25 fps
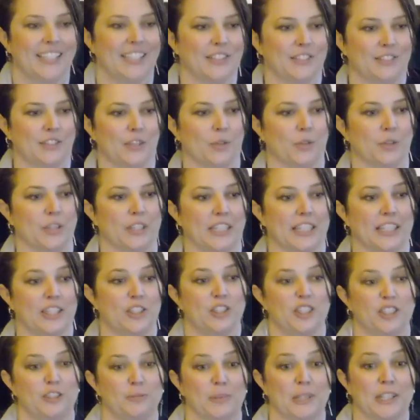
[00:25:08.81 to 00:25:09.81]
So the
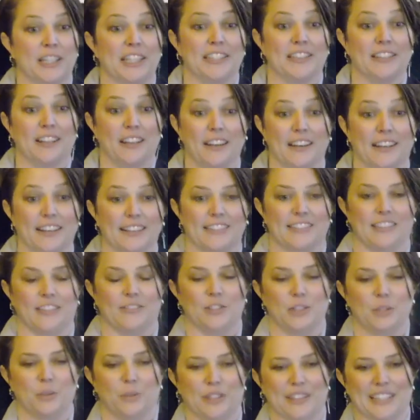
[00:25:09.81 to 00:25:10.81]
achievement unlocked
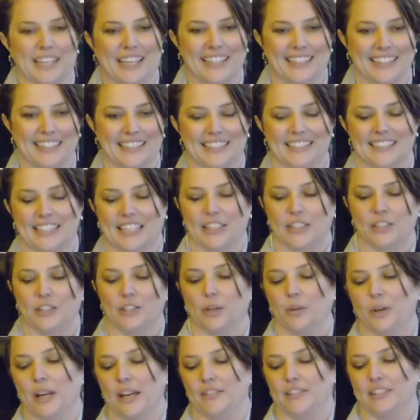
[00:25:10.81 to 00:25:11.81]
of doing that is that you
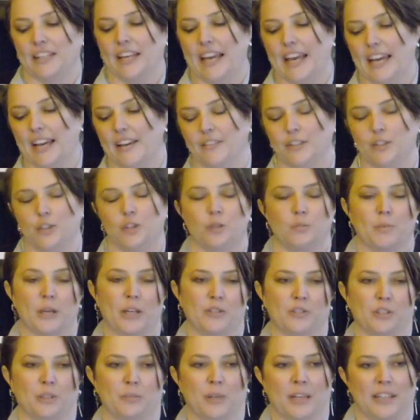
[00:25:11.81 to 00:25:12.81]
don't have to have a
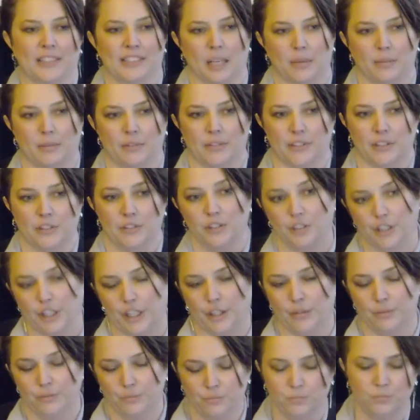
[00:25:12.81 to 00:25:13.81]
2-bedroom on top of a
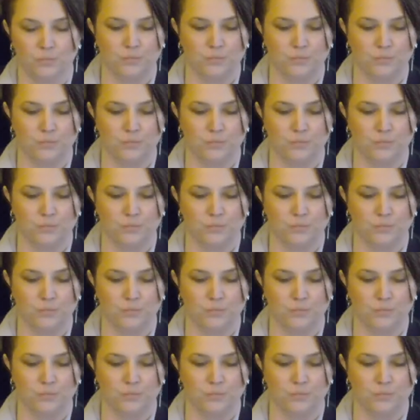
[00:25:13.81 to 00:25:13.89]
studio.